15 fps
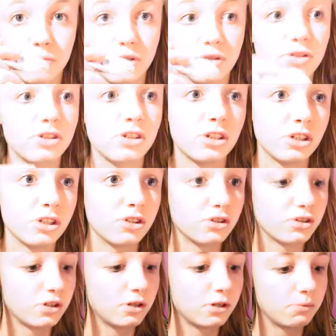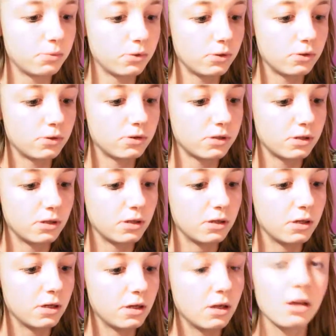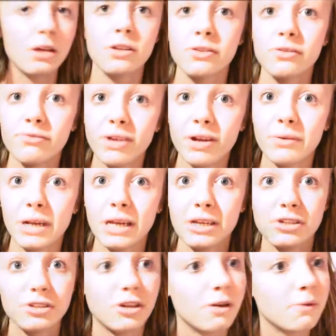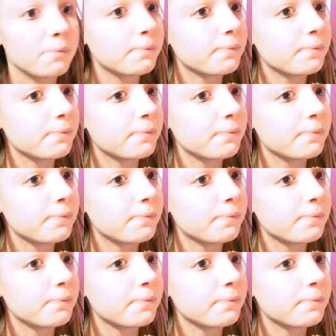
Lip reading: brush, you're just going to put some foundation on.